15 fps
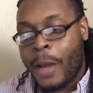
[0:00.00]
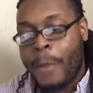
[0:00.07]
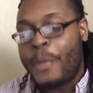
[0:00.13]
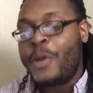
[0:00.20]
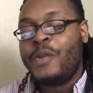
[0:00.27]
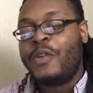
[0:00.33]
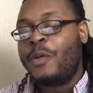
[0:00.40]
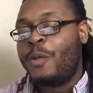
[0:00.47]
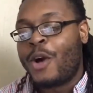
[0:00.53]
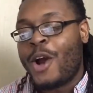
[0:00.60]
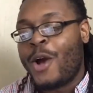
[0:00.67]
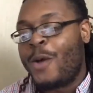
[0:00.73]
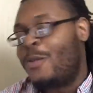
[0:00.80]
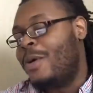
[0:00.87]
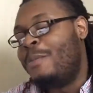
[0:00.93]
A beautiful
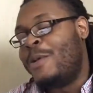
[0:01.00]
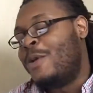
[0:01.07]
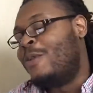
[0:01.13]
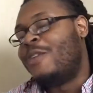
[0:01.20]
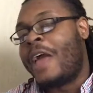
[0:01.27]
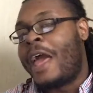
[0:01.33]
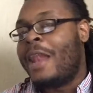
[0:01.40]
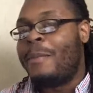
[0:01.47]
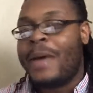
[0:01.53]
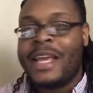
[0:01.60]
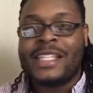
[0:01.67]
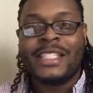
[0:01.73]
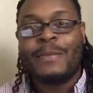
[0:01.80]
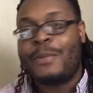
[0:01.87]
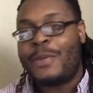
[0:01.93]
world with beautiful
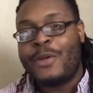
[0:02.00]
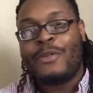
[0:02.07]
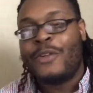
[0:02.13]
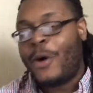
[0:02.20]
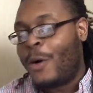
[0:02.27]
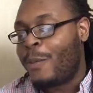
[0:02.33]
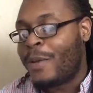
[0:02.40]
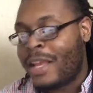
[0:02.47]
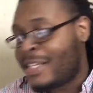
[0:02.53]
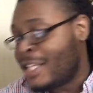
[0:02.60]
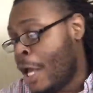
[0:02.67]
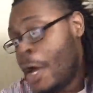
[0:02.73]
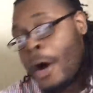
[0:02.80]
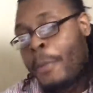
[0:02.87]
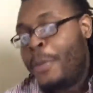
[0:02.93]
animation, beautiful openings,
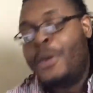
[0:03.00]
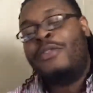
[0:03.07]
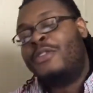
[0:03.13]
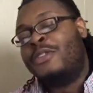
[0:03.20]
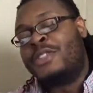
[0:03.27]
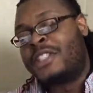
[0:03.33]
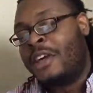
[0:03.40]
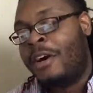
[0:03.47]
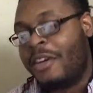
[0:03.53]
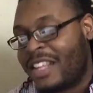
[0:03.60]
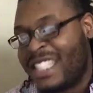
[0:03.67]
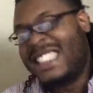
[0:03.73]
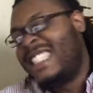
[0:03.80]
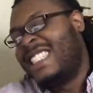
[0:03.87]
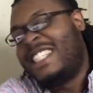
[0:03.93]
a beautiful
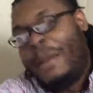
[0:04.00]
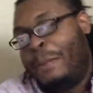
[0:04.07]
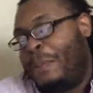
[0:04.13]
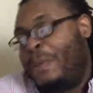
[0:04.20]
song. It's just a